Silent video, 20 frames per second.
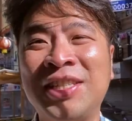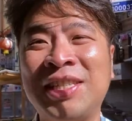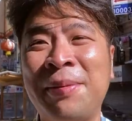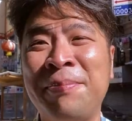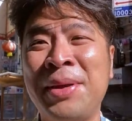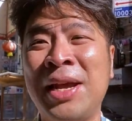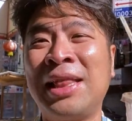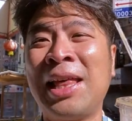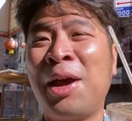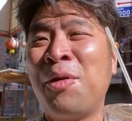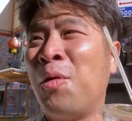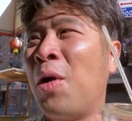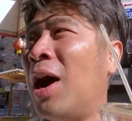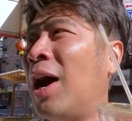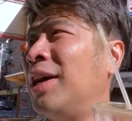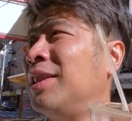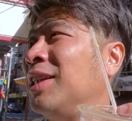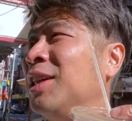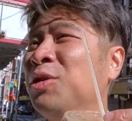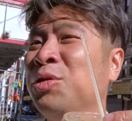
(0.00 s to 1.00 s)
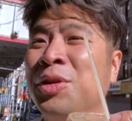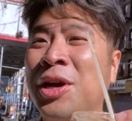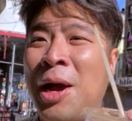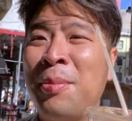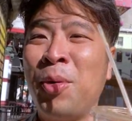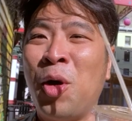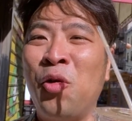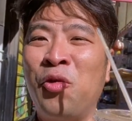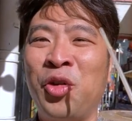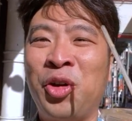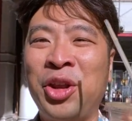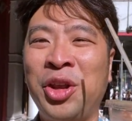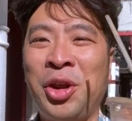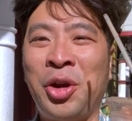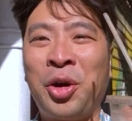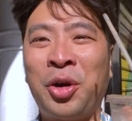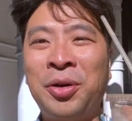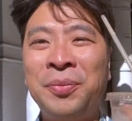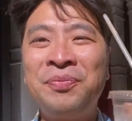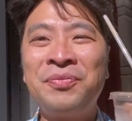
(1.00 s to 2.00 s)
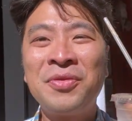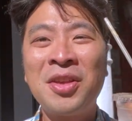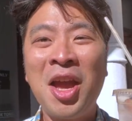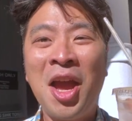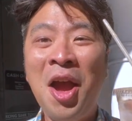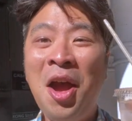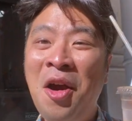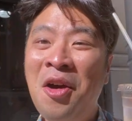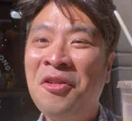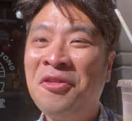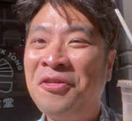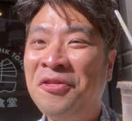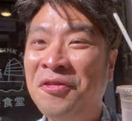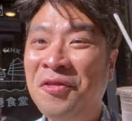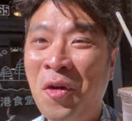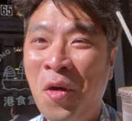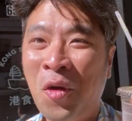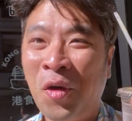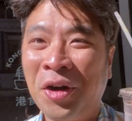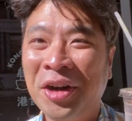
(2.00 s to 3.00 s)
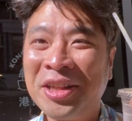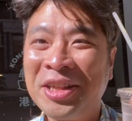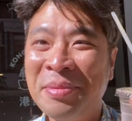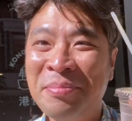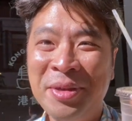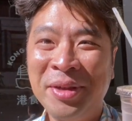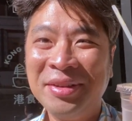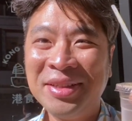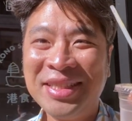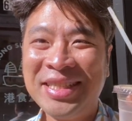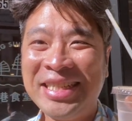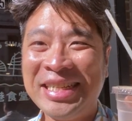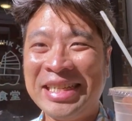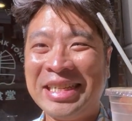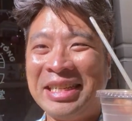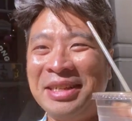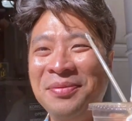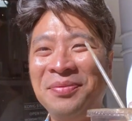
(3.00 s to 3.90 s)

at Mei Lai Wah and then you come over here for the milk tea.